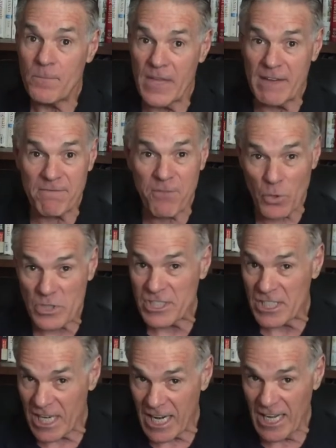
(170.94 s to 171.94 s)

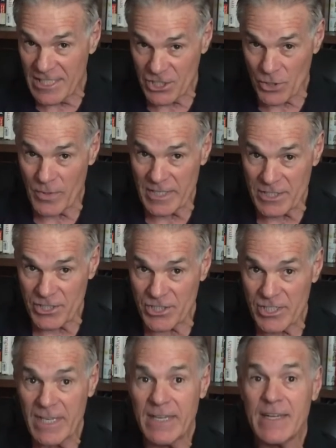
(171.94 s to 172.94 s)
enforcing the
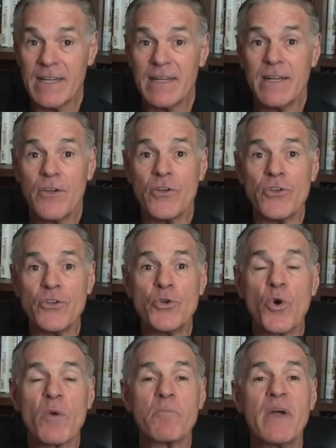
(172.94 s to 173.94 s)
consequence,
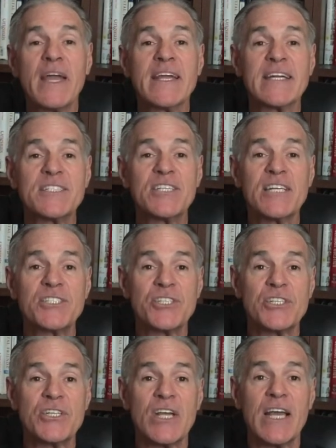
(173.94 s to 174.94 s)
you are paying
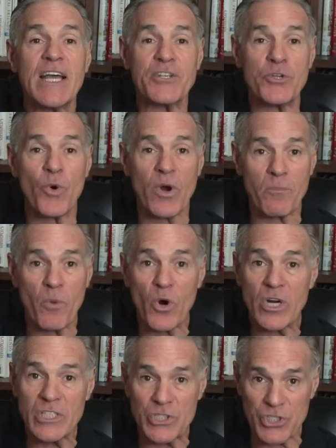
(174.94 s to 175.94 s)
attention and you are
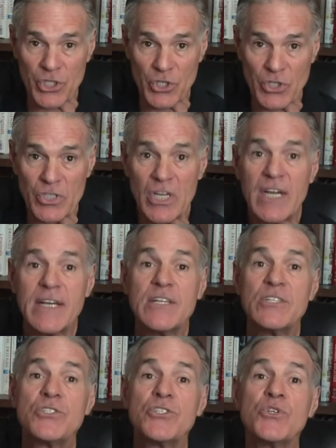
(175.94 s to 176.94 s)
more concerned
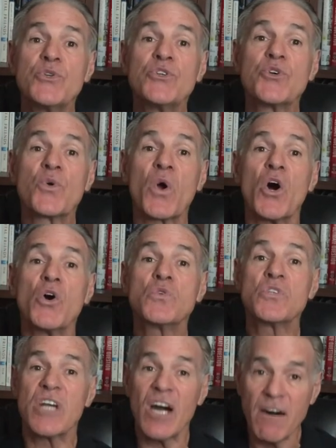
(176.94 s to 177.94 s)
to your
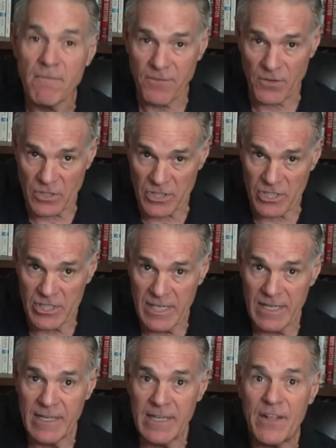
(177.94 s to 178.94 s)
own comfort
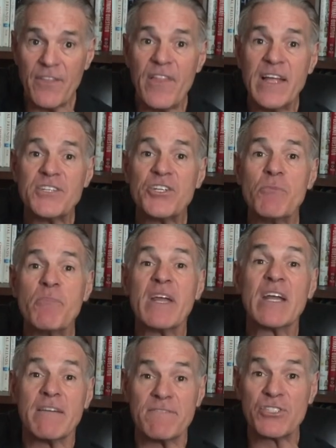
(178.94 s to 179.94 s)
than to
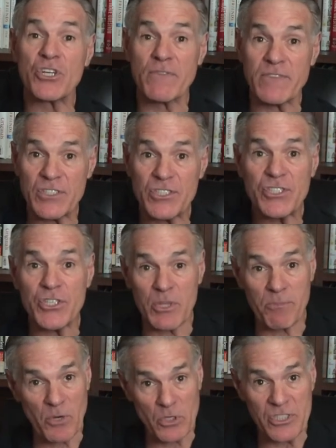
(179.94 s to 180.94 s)
being of service to
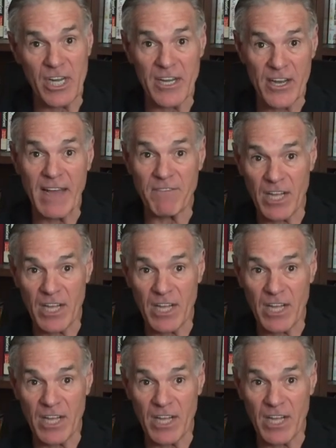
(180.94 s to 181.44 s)
the person that you have